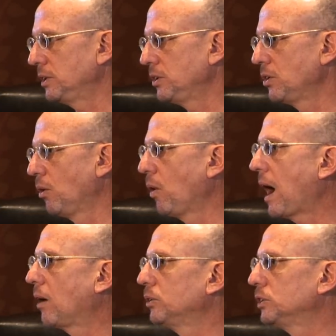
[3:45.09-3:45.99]
know
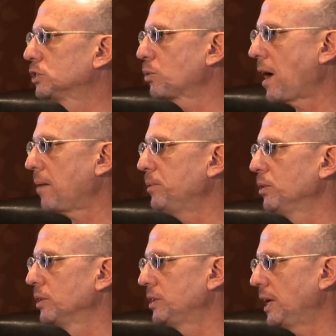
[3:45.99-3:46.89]
how to trap
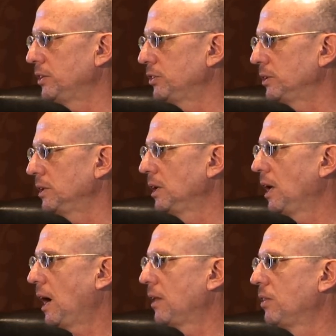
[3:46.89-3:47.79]
your attention
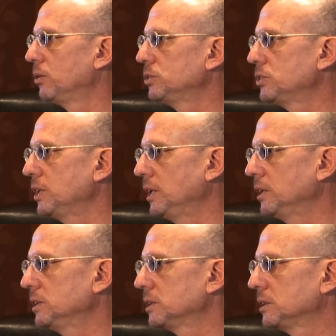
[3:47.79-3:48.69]
on those
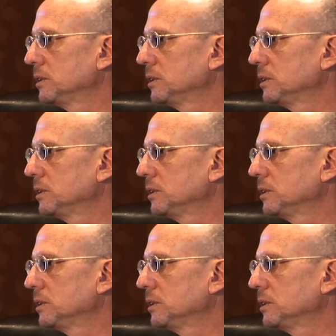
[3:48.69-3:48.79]
things